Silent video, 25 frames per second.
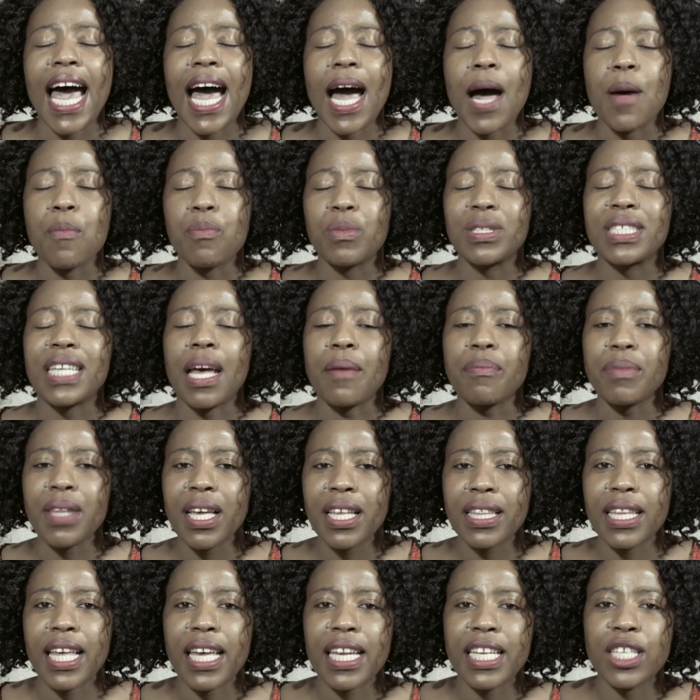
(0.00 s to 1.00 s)
um,
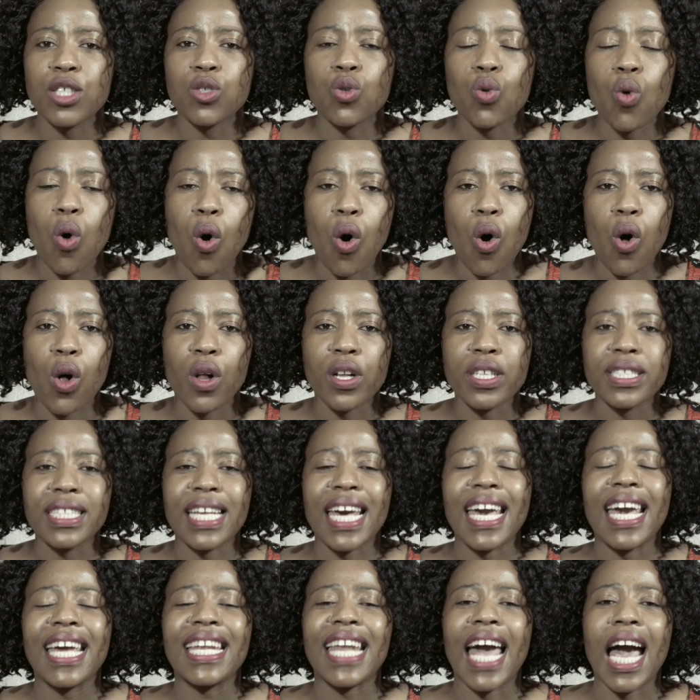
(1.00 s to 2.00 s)
something that is
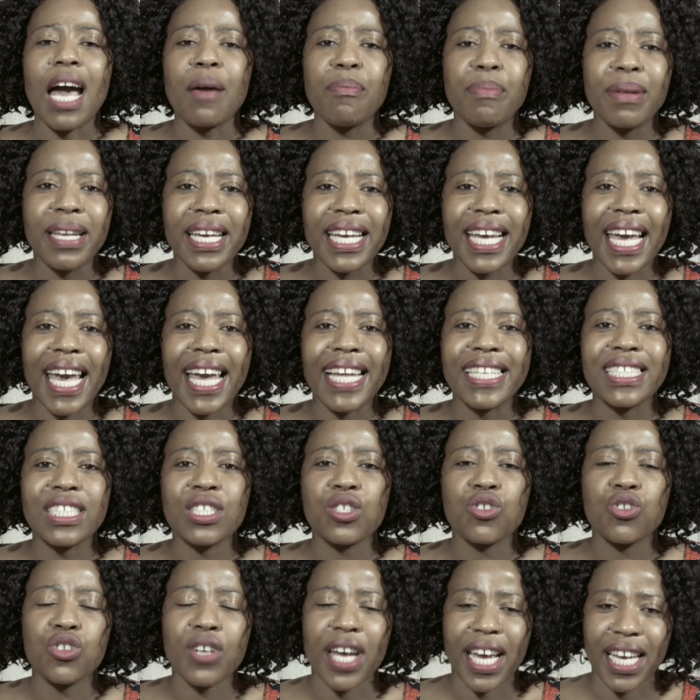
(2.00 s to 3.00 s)
called an
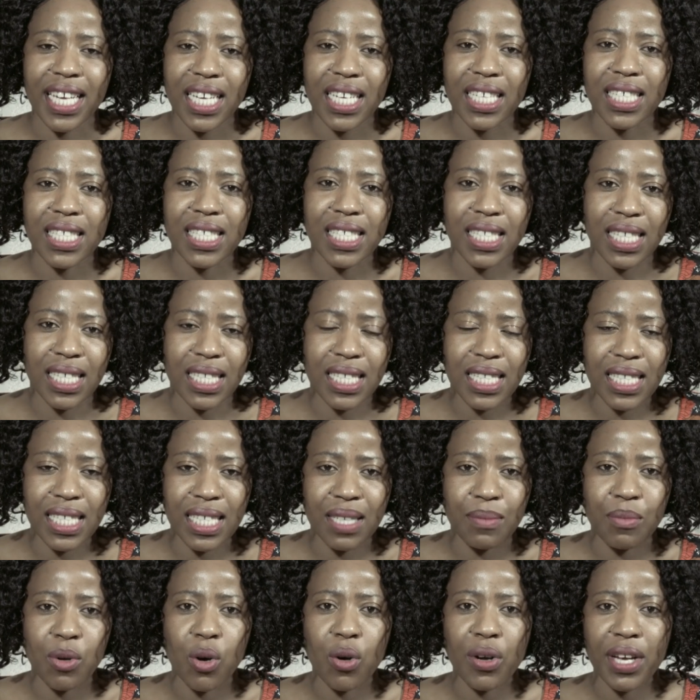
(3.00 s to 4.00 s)
applicant tracking
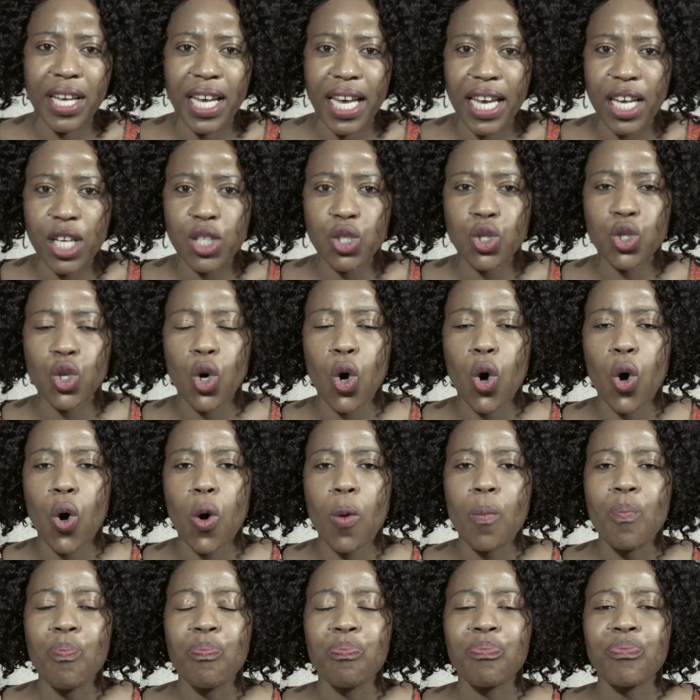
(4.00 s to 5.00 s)
system. Okay,
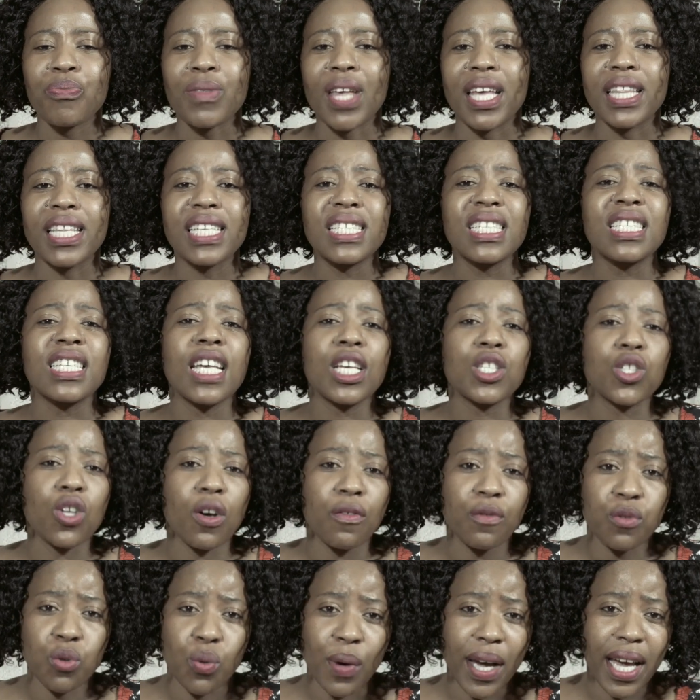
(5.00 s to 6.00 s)
so this is a
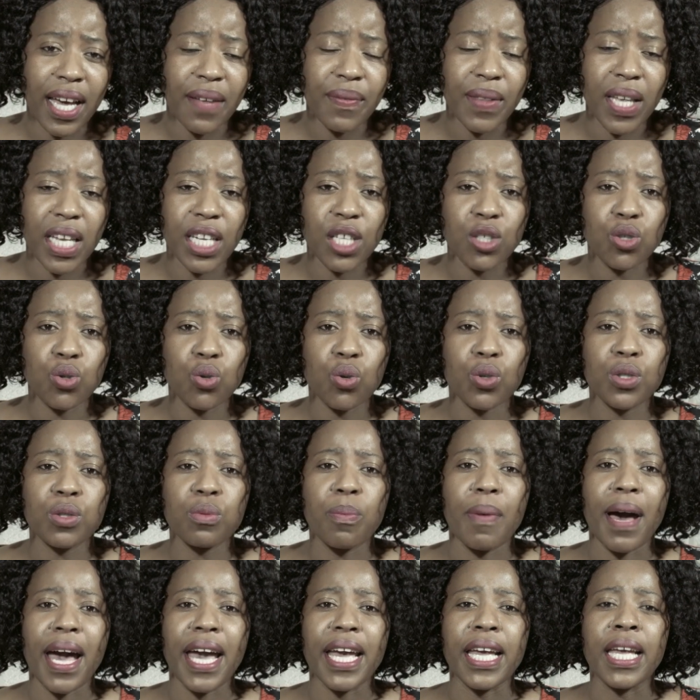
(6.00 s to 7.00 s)
software that is
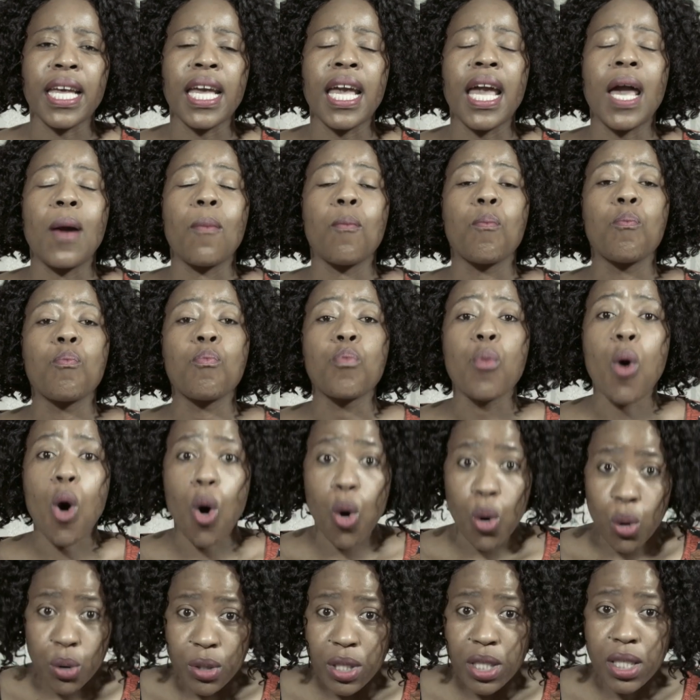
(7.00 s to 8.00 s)
used by
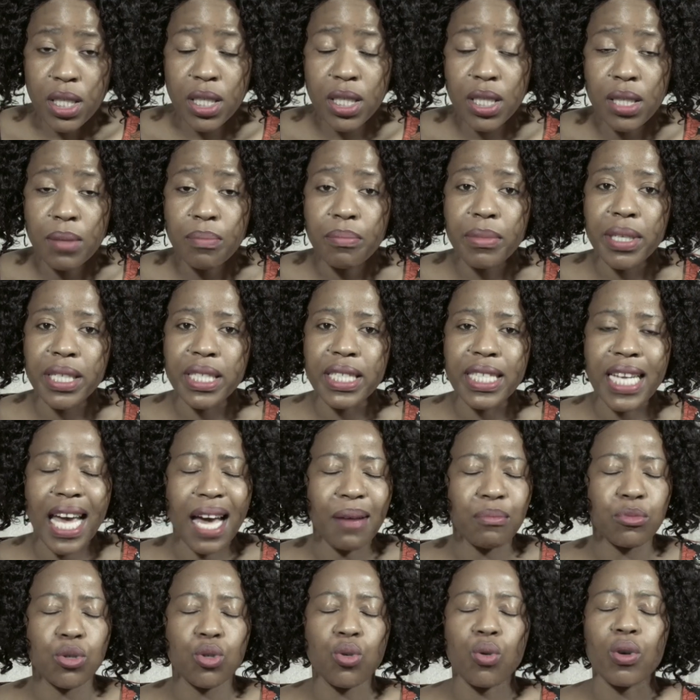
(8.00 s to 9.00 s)
most
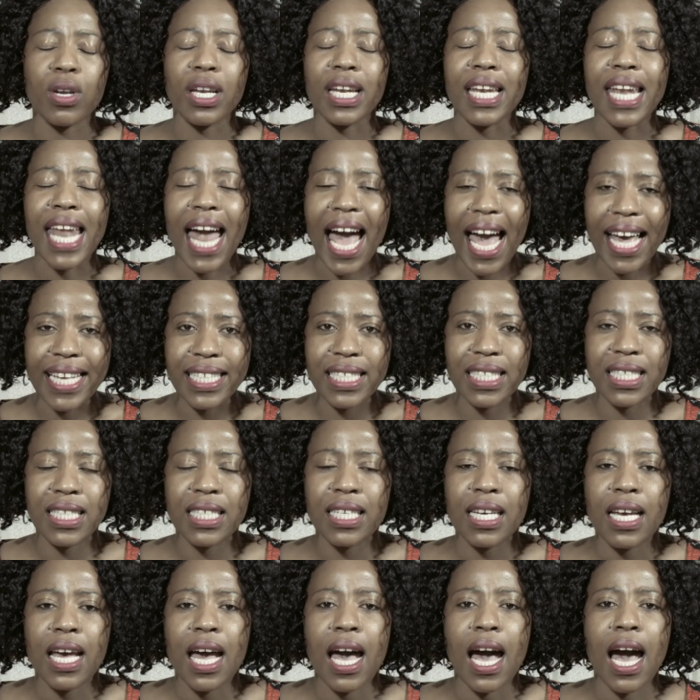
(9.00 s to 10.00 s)
medium to
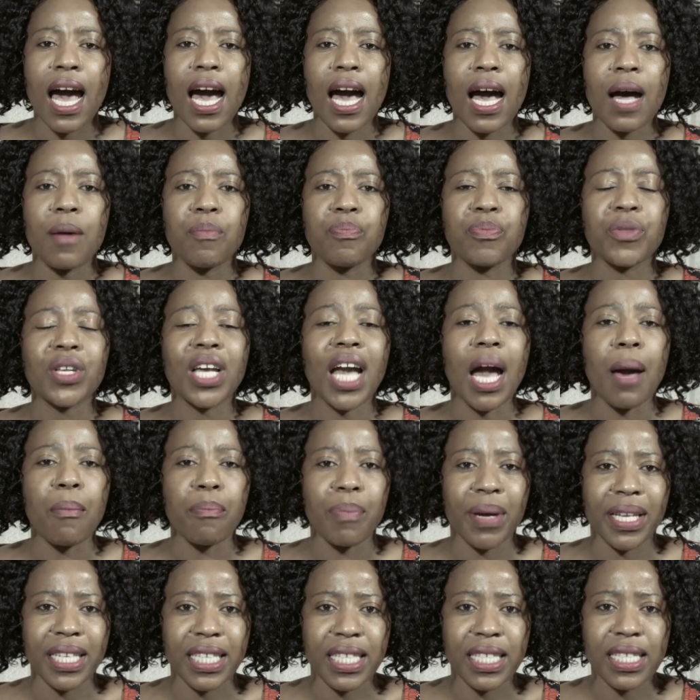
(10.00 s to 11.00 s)
large um,
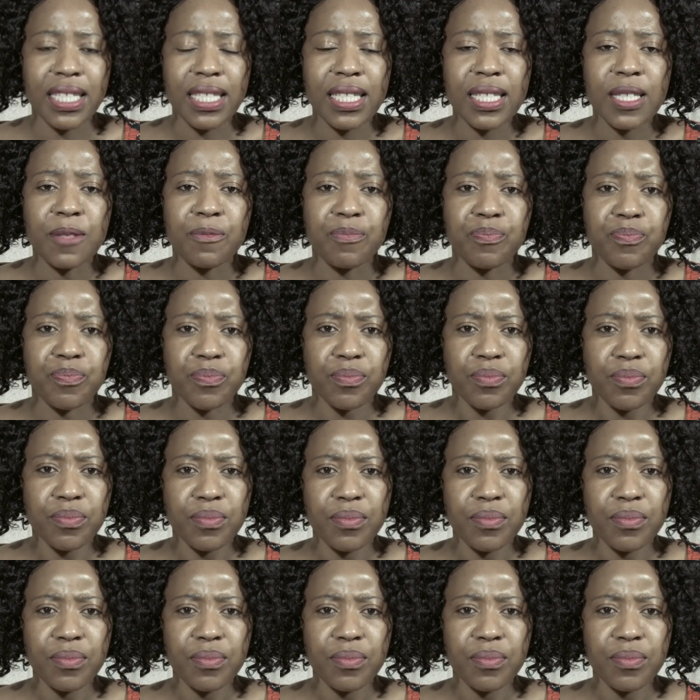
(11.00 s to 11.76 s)
companies